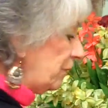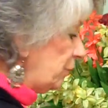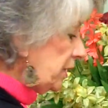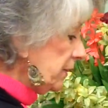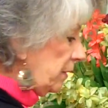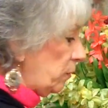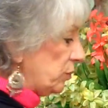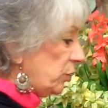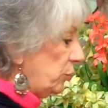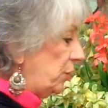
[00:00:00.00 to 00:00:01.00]
kind of wreath they
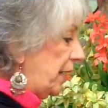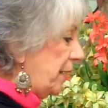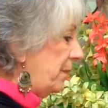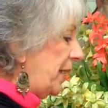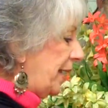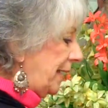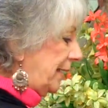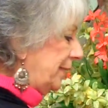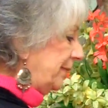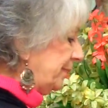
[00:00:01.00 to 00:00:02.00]
want to learn how to make.